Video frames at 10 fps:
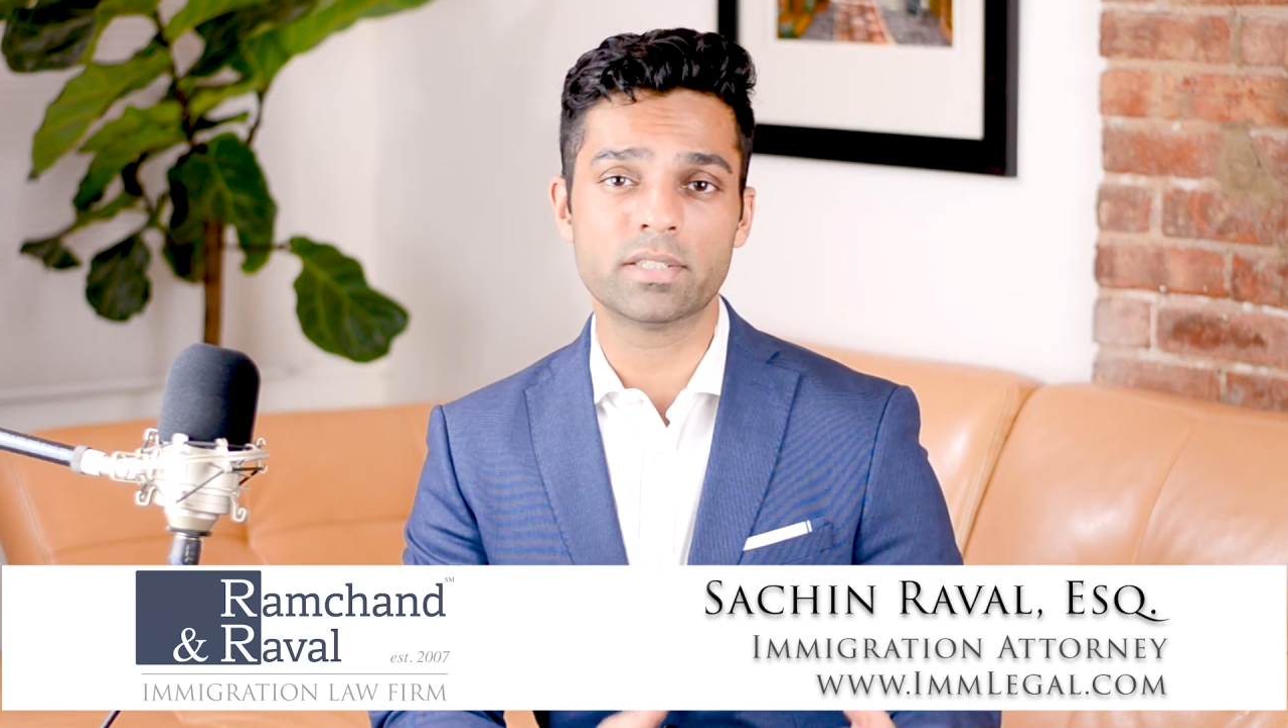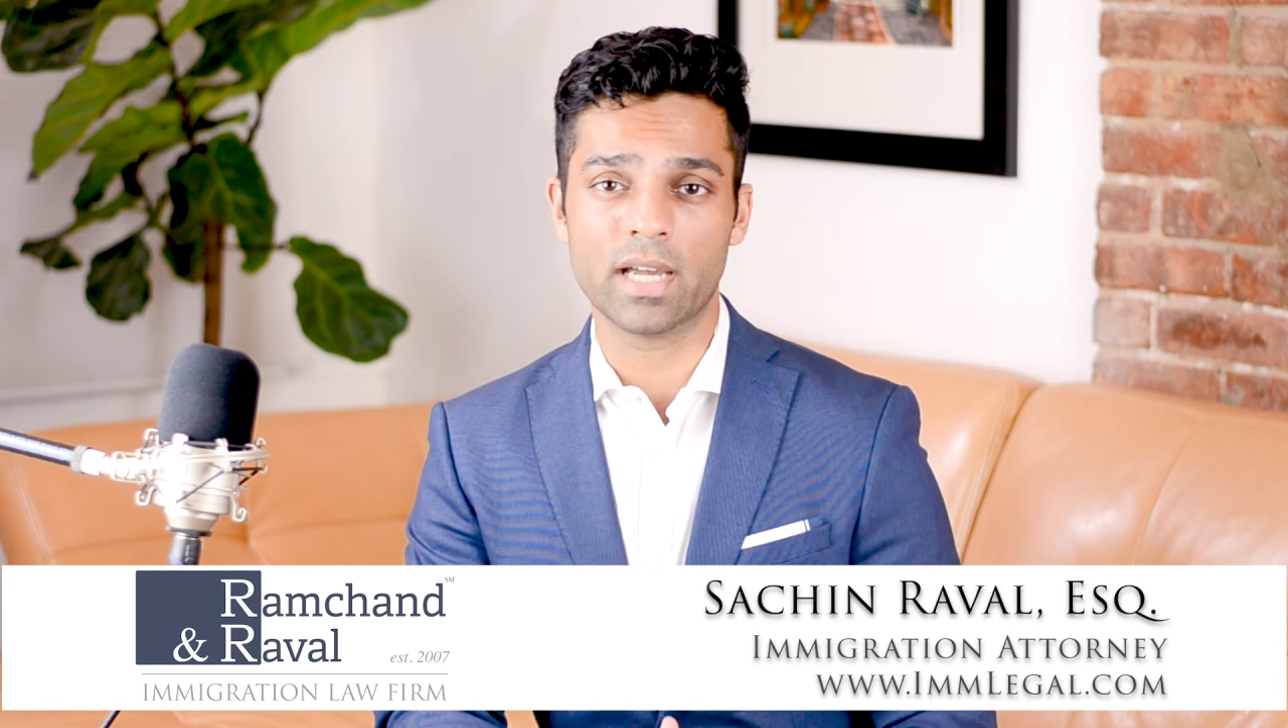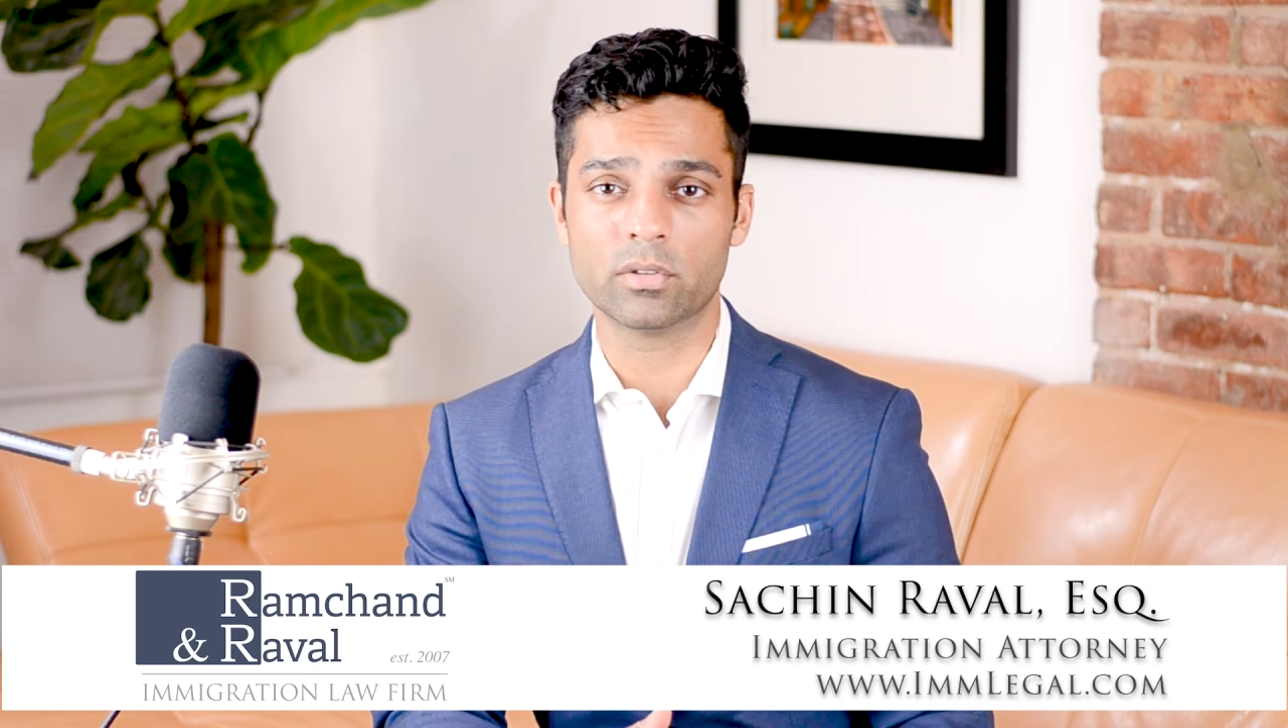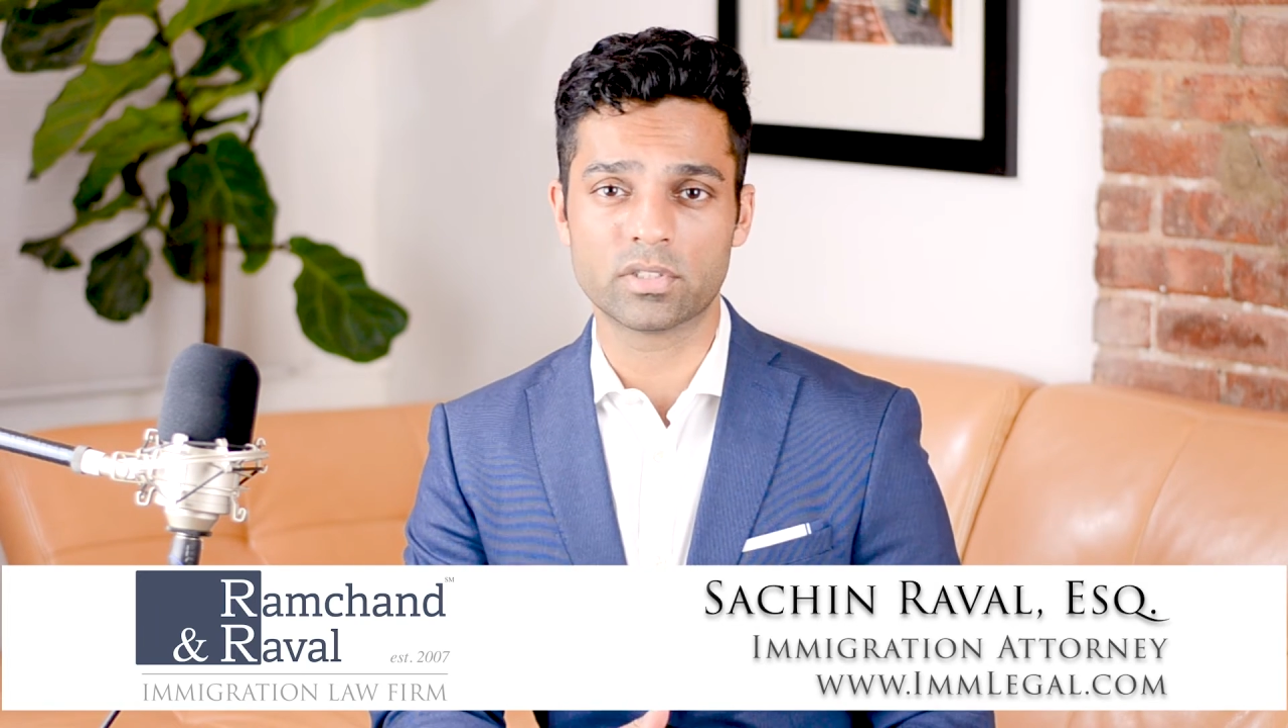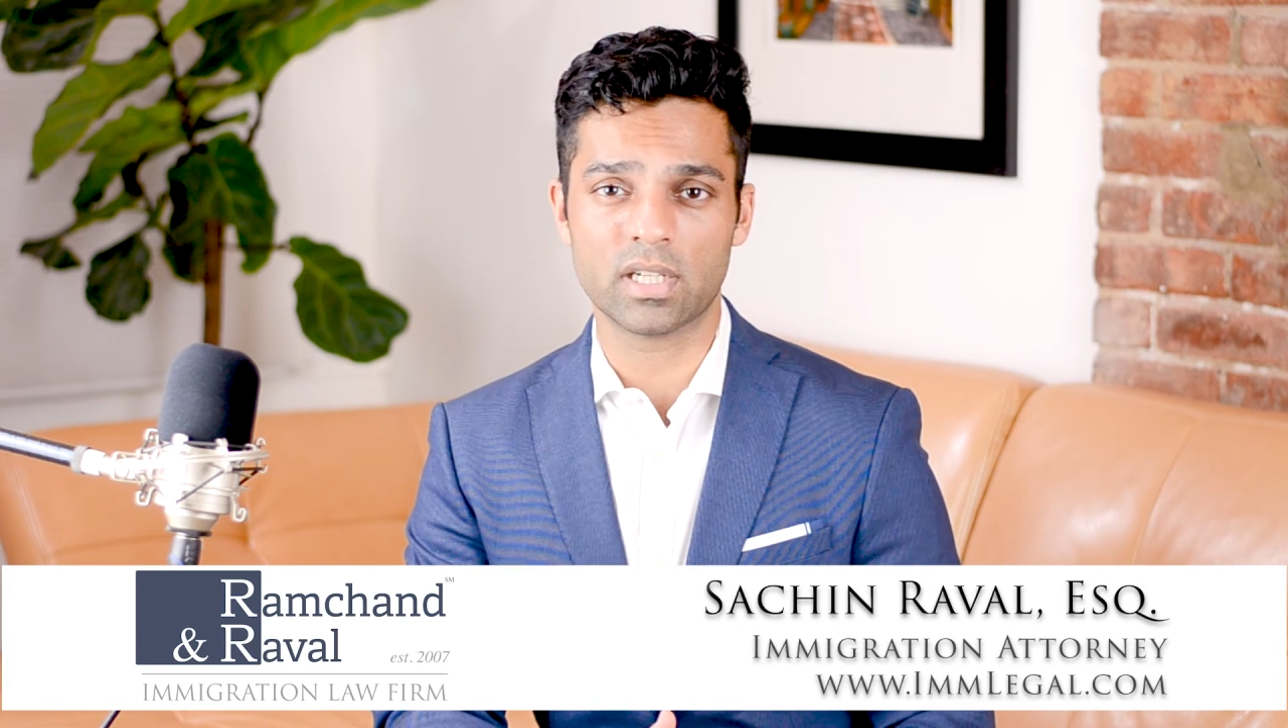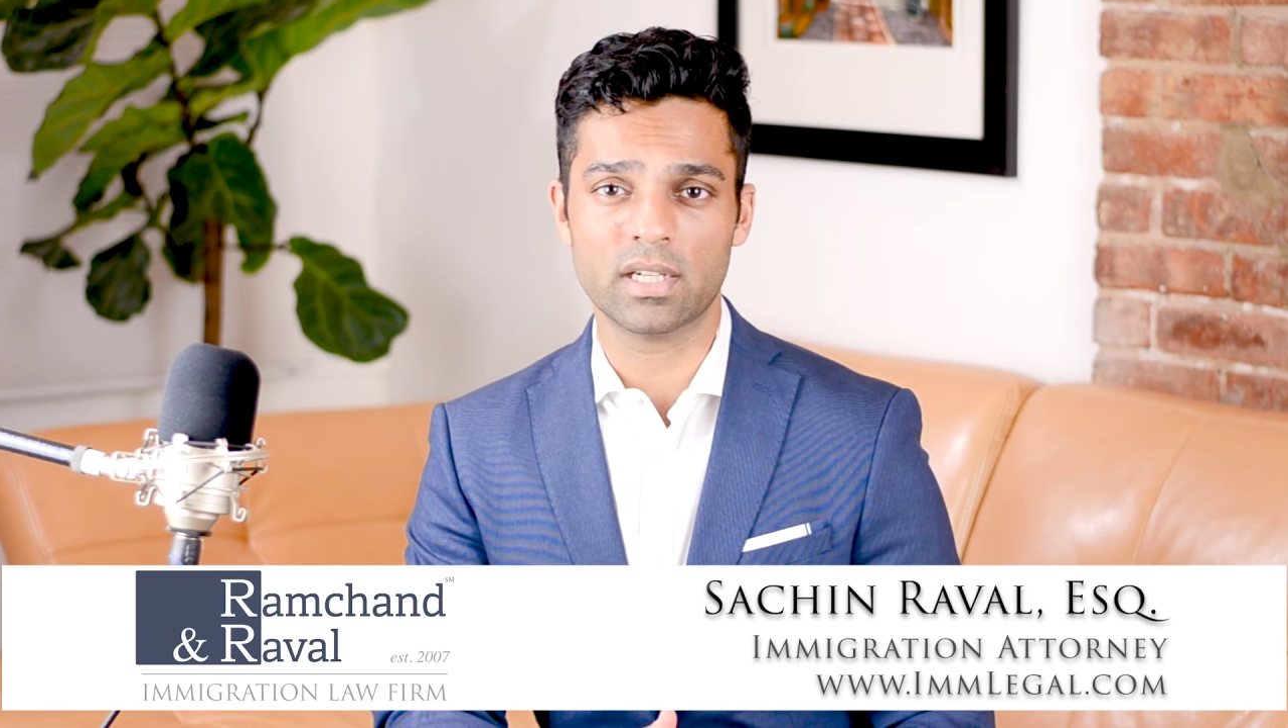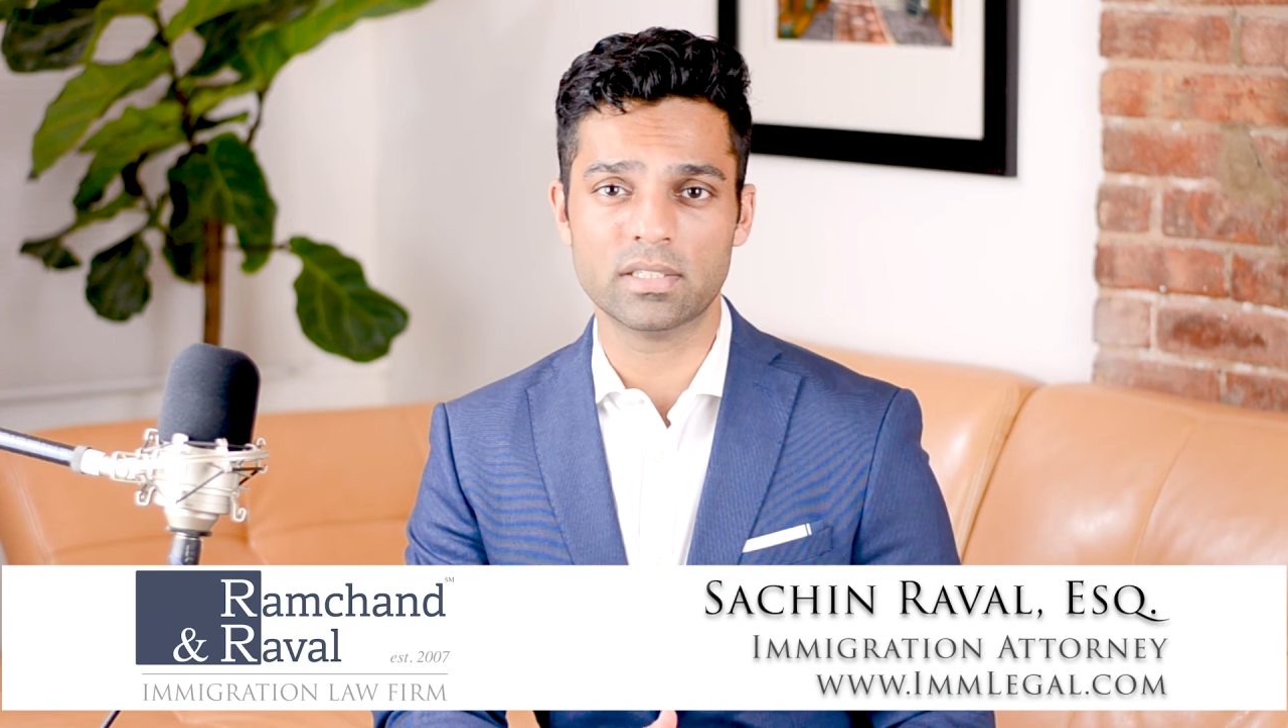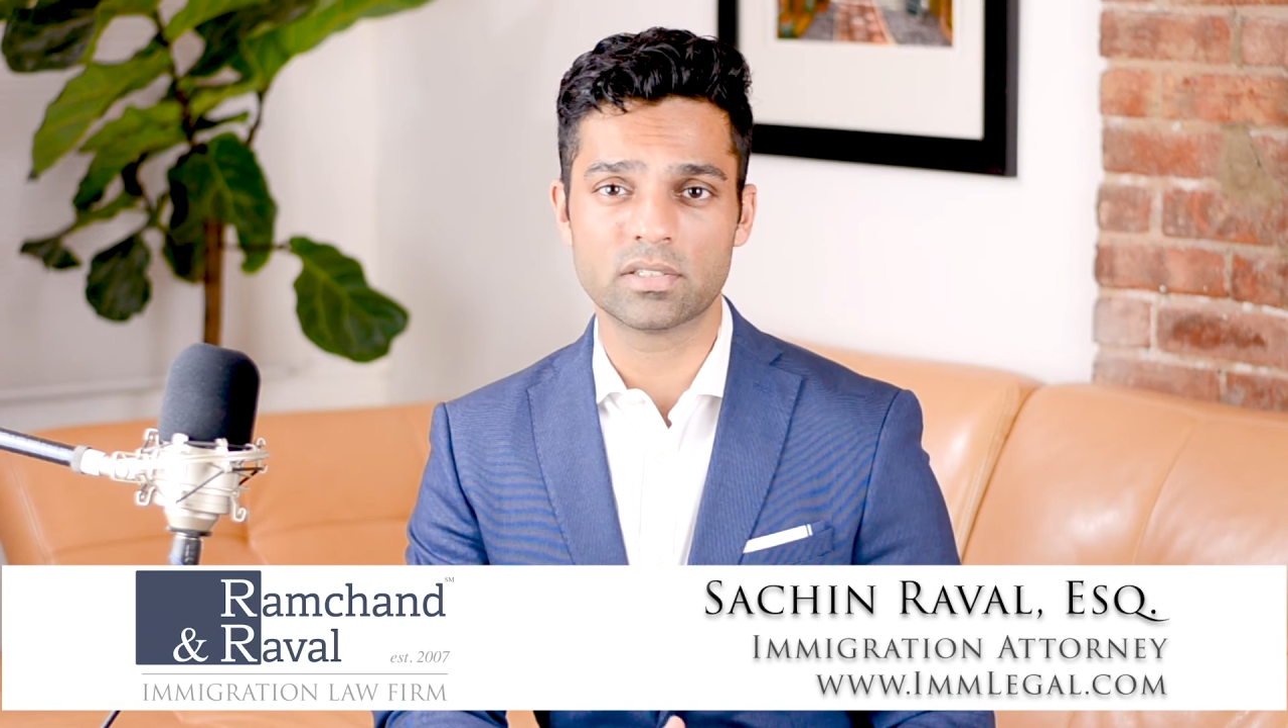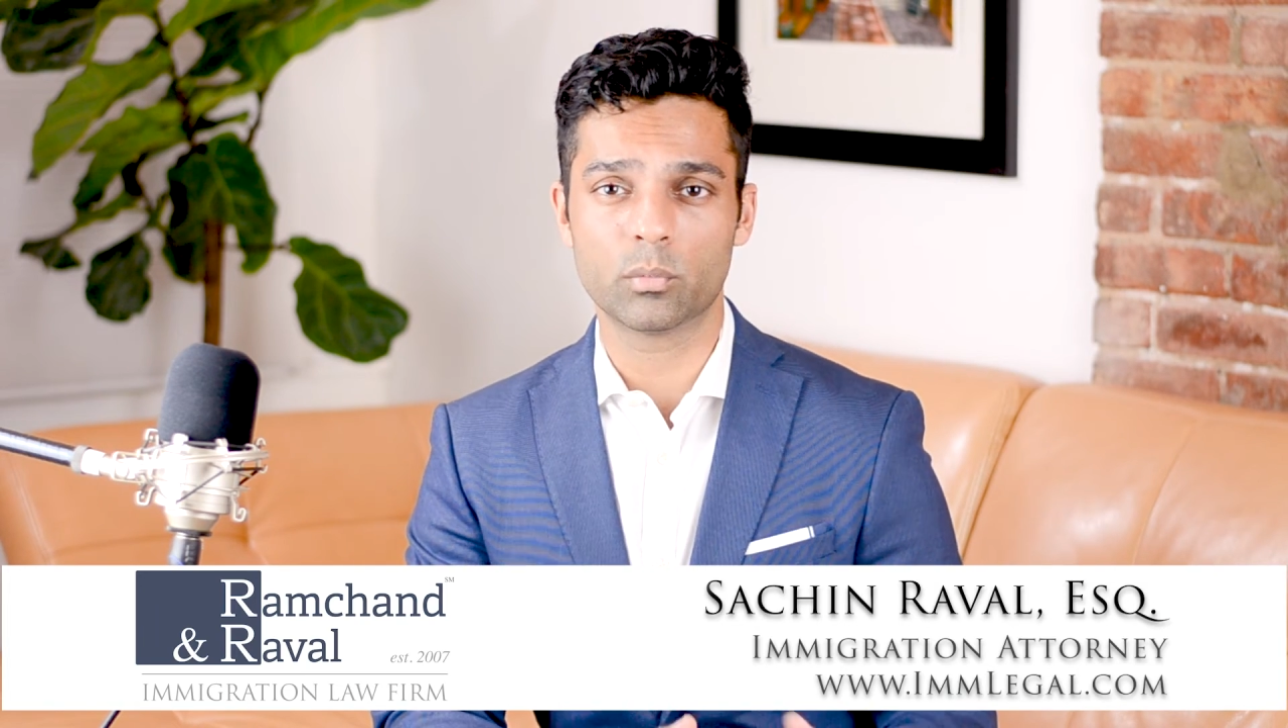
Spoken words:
downsides.